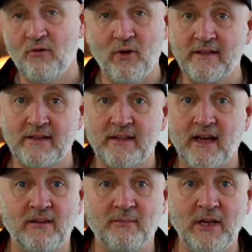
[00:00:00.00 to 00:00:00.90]
Right,
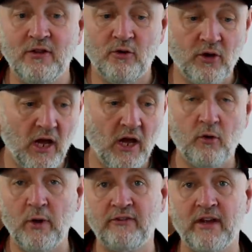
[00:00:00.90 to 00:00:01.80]
that is me done. A
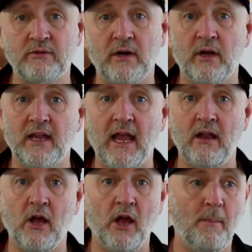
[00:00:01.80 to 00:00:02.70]
quick shout out
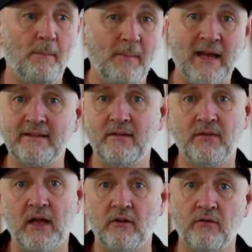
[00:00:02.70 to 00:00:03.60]
again. Uh, massive
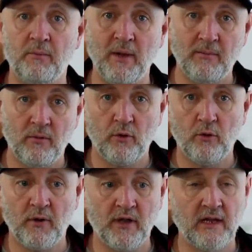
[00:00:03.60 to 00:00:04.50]
thanks for the people who a
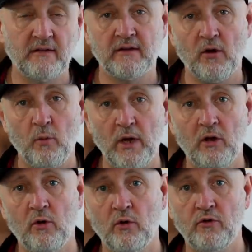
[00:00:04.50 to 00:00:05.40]
couple of nights ago we
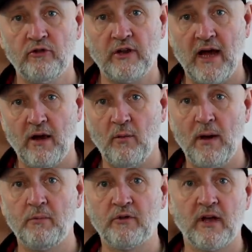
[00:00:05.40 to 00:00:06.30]
launched our
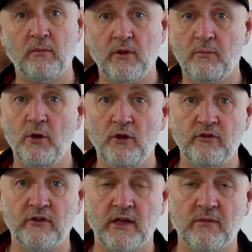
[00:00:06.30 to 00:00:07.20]
website with
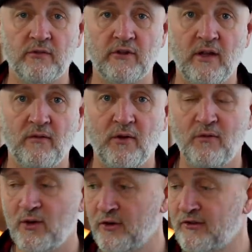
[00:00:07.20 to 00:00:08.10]
merchandise for sale for the
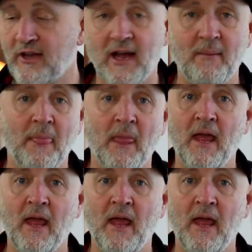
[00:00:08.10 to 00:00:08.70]
first time.